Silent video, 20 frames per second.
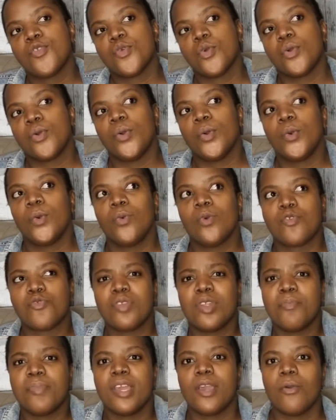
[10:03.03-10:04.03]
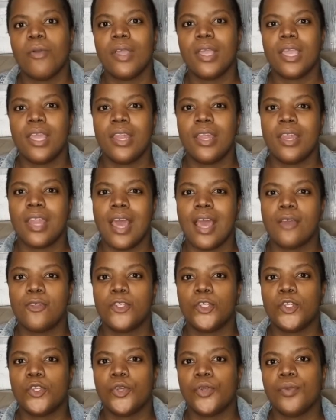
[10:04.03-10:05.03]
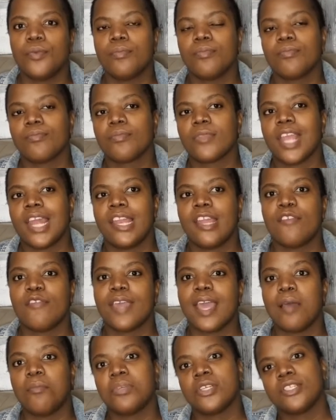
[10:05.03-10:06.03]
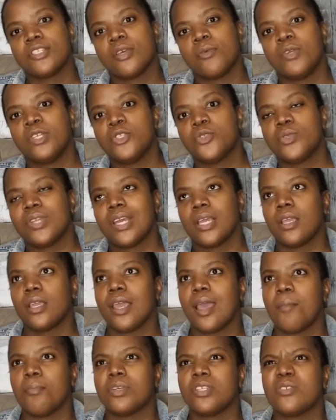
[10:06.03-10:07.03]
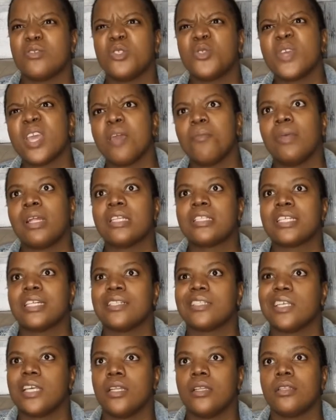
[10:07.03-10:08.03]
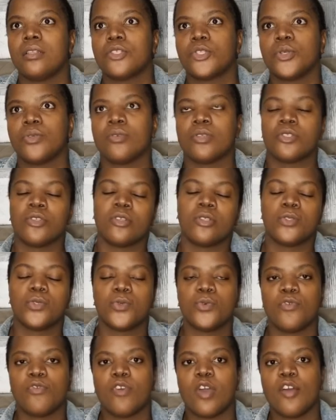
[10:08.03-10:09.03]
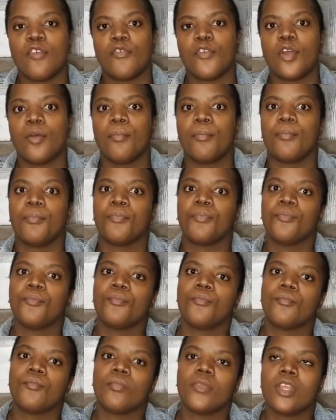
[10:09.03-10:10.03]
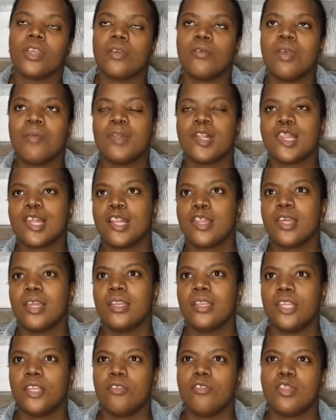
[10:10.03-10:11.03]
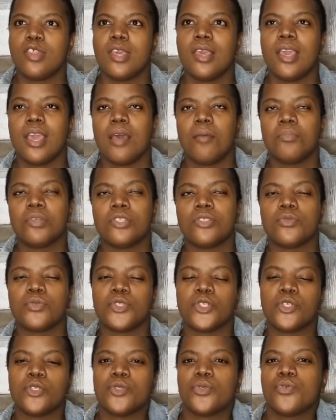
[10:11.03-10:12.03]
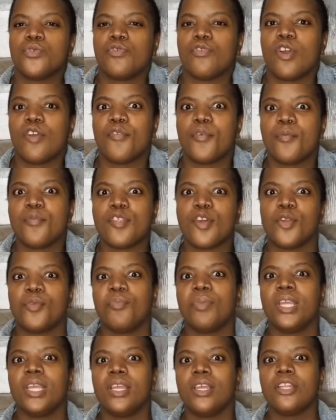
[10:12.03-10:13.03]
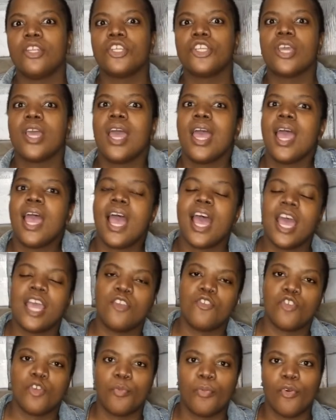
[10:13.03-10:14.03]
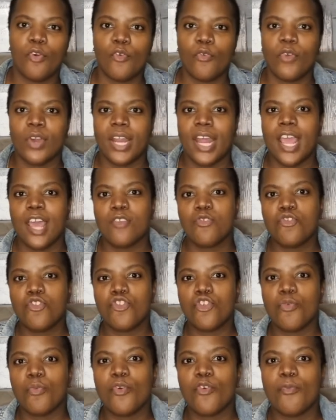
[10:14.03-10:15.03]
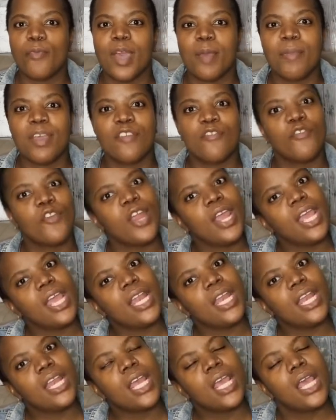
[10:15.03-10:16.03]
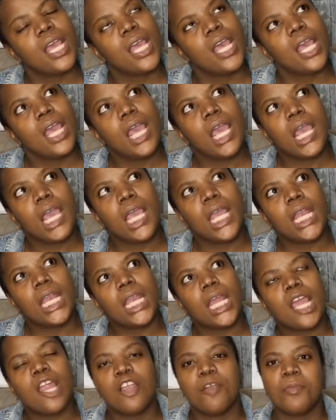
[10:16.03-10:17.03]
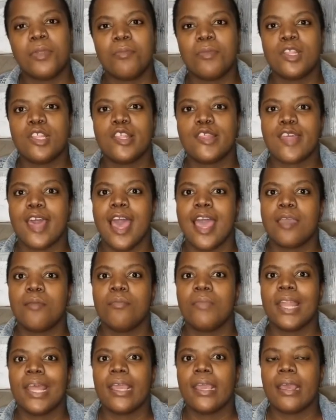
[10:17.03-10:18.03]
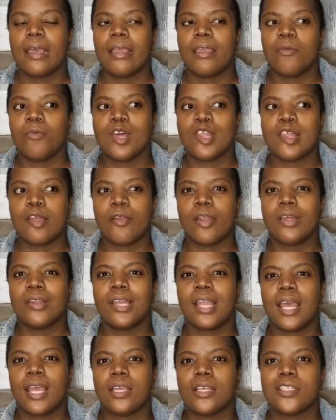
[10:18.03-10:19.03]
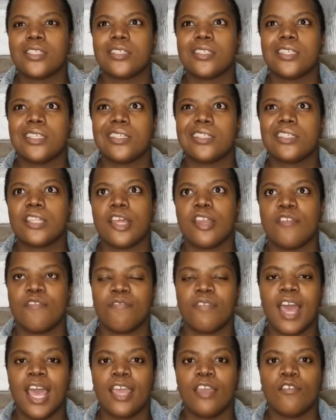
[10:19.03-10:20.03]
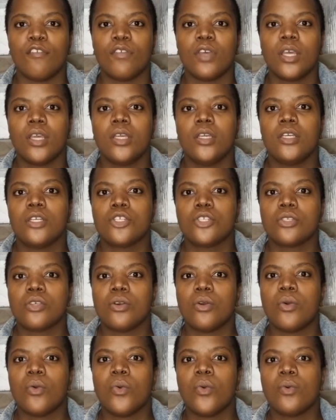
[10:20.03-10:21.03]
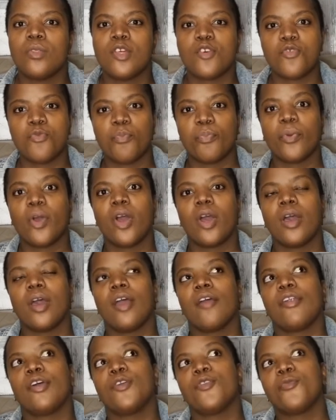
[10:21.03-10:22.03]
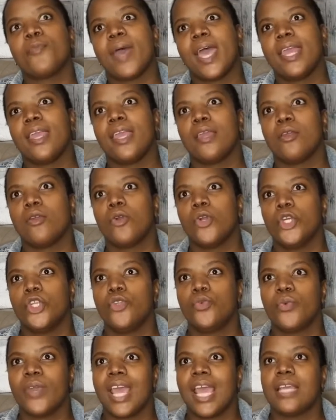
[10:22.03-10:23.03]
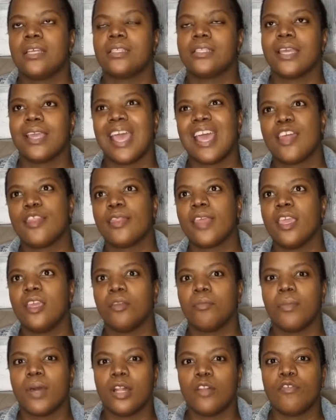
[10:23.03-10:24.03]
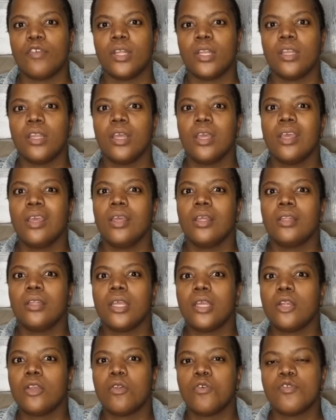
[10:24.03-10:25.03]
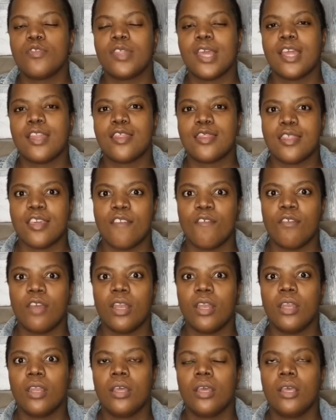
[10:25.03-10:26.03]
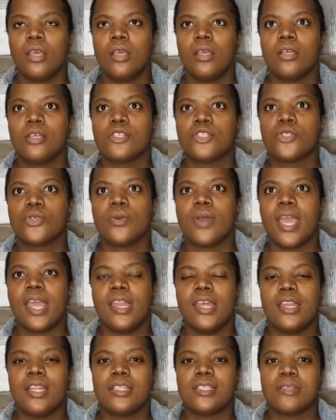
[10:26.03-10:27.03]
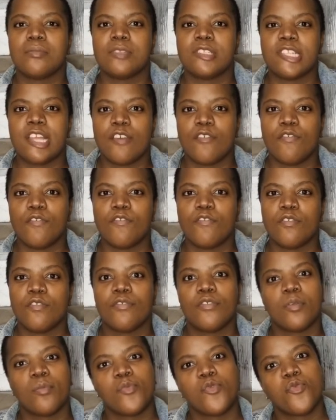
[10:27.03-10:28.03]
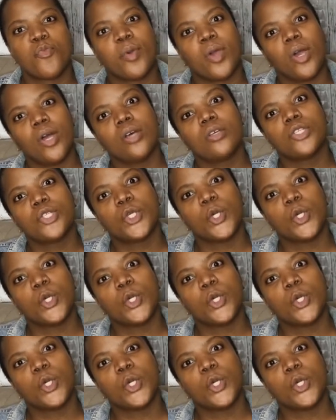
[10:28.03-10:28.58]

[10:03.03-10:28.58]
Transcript: So it was gonna be a quick in and out, you know. I left campus, so I went to like campus, I went to ML Sultan, so it was not too far from ML Sultan DUT campus, was not too far from South Beach. I dropped off what I had to drop off by my friend. And I remember the time, like it was around like 6:35. So the spa around my hood where I stay in Malvern, they closed at 7. So I needed some stuff from spa.